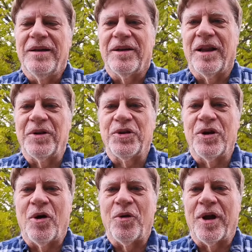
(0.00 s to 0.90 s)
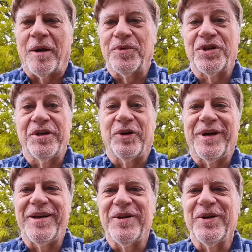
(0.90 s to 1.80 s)
to let you know that I'm still
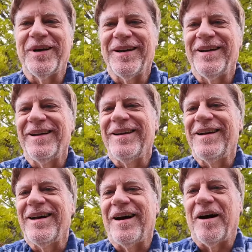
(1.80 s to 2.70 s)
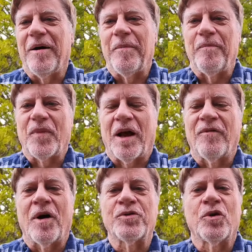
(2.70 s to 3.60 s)
here. I've
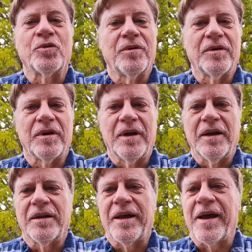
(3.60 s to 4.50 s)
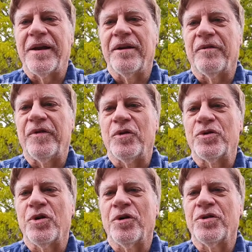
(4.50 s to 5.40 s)
also taken in a few
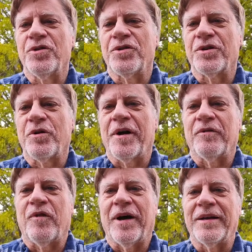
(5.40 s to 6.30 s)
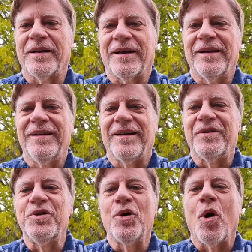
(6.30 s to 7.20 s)
churches to try to find a
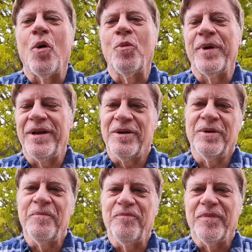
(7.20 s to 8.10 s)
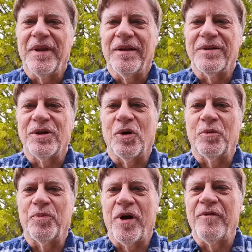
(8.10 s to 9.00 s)
new home here, so
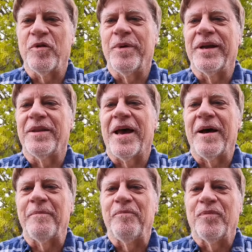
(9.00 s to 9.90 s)
pray for me in that.